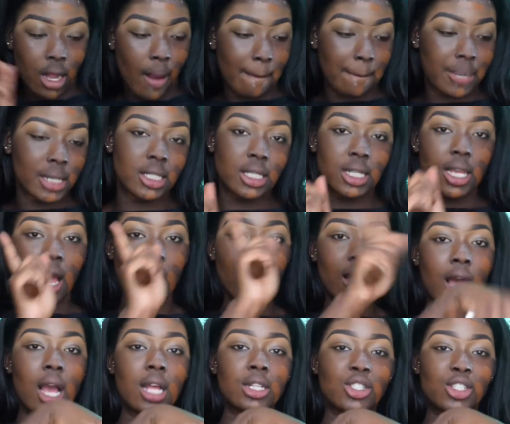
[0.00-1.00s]
Pretty girl,
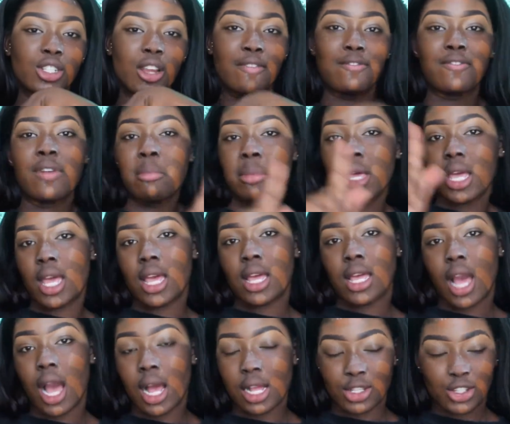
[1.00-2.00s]
catch it for me,
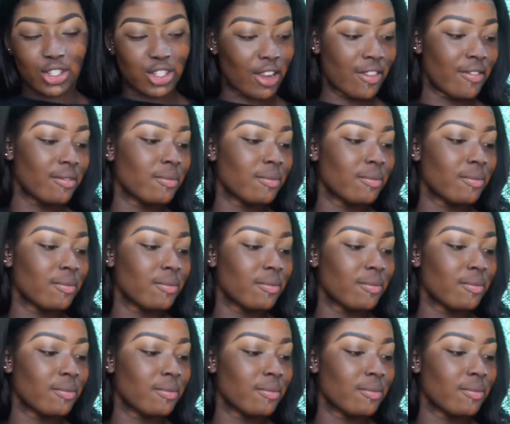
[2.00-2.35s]
catch it.